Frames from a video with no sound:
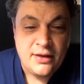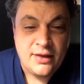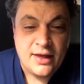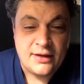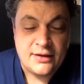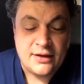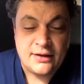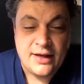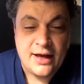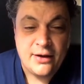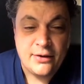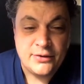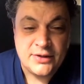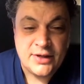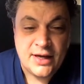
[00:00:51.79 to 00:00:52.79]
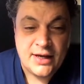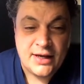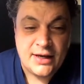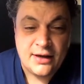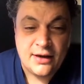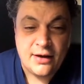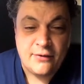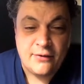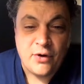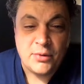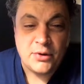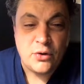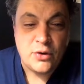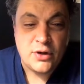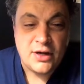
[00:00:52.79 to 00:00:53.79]
that allows a
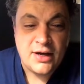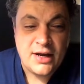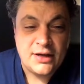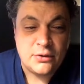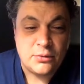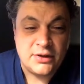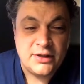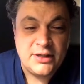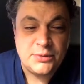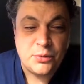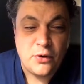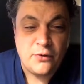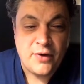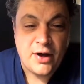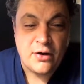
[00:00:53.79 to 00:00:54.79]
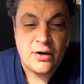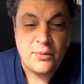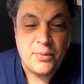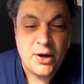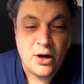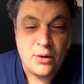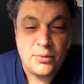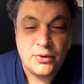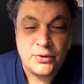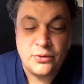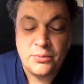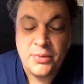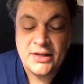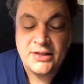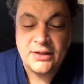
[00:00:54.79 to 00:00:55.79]
pharmacokinetic release profile comparable to
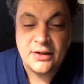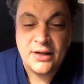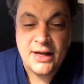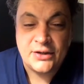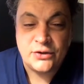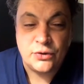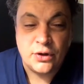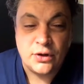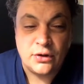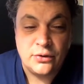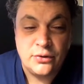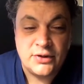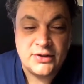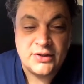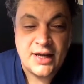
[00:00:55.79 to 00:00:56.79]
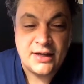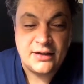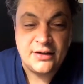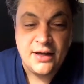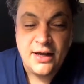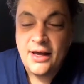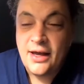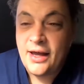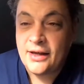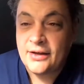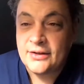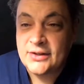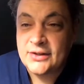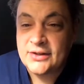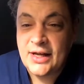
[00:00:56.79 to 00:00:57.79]
best-in-class drug-eluting stent and
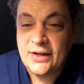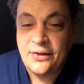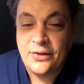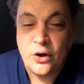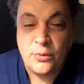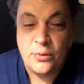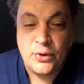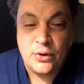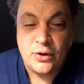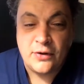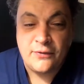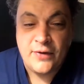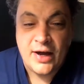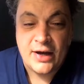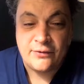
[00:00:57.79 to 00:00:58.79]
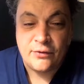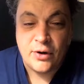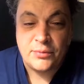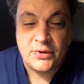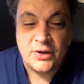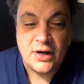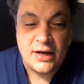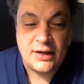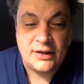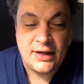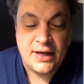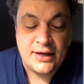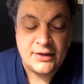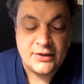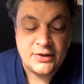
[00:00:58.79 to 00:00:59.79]
a sustained therapeutic effect for up to 90
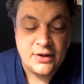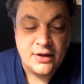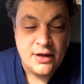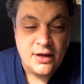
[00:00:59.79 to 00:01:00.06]
days.